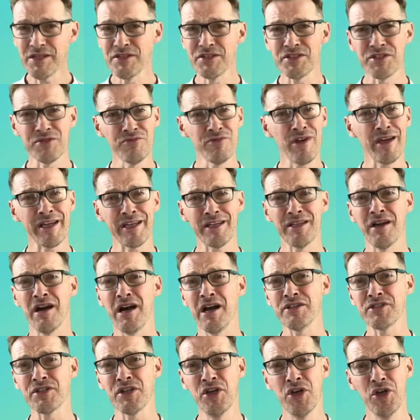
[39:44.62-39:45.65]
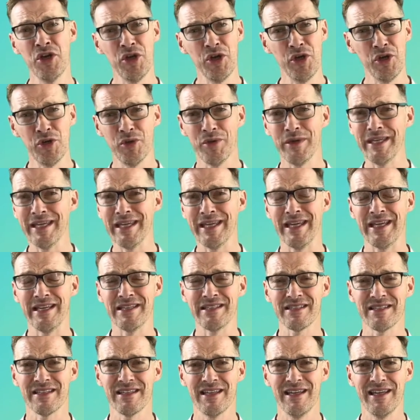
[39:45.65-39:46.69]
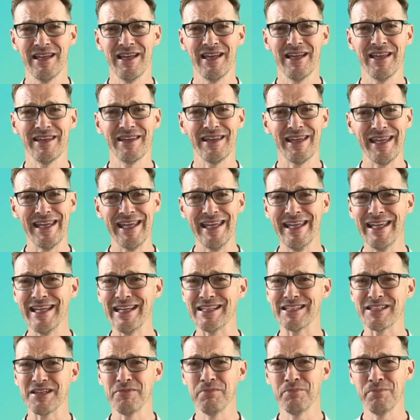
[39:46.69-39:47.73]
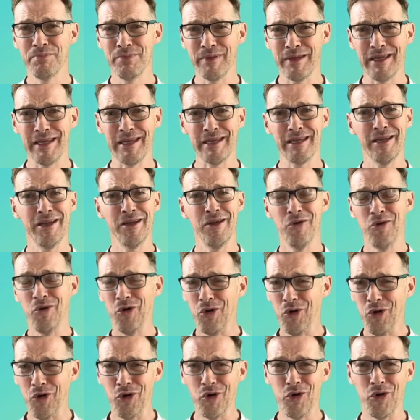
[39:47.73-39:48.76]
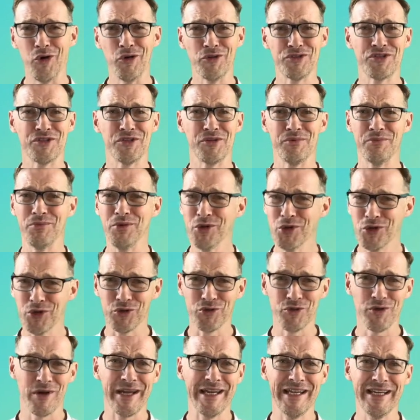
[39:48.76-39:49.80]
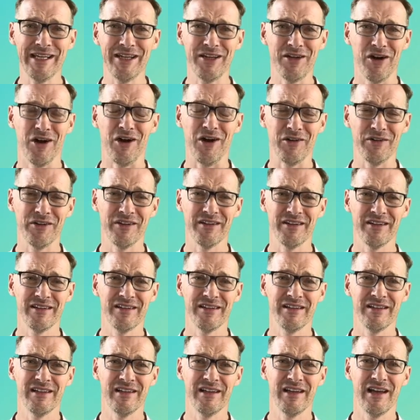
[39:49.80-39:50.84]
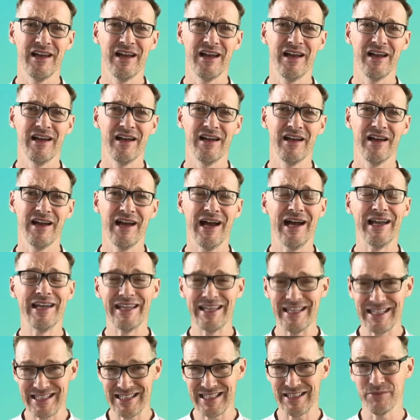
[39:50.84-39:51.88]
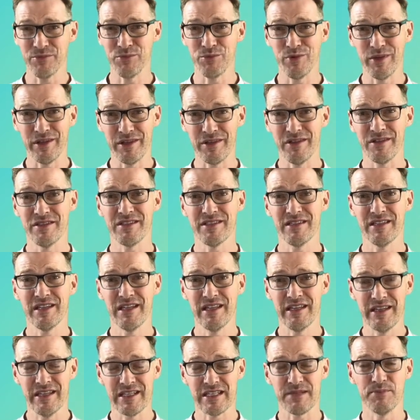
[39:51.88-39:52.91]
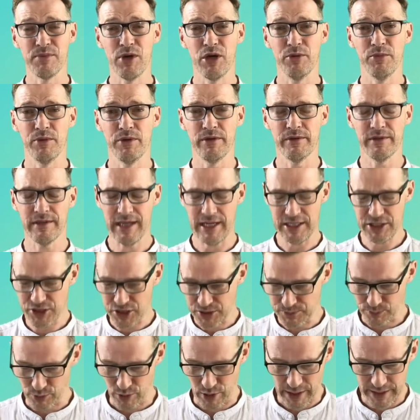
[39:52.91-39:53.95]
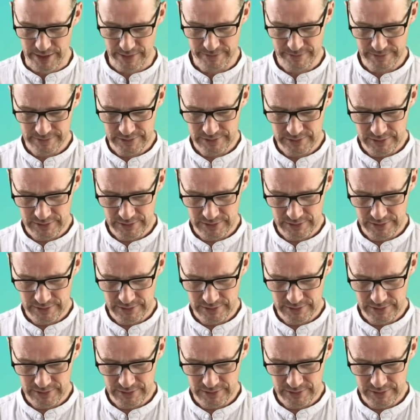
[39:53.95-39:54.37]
and to recognize who He is. That He is a big, awesome, great God, and He's with us in this moment. Let's just pray.